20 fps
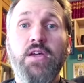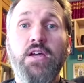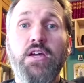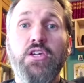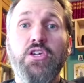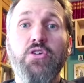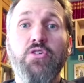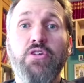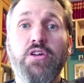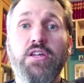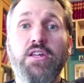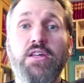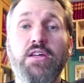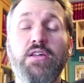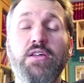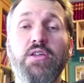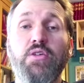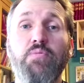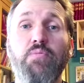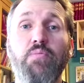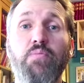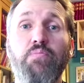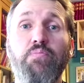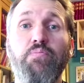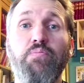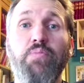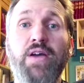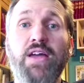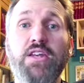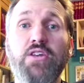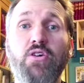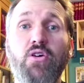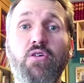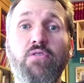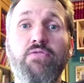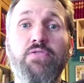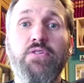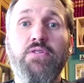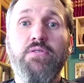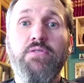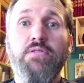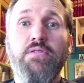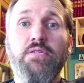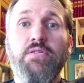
you're going to bend over.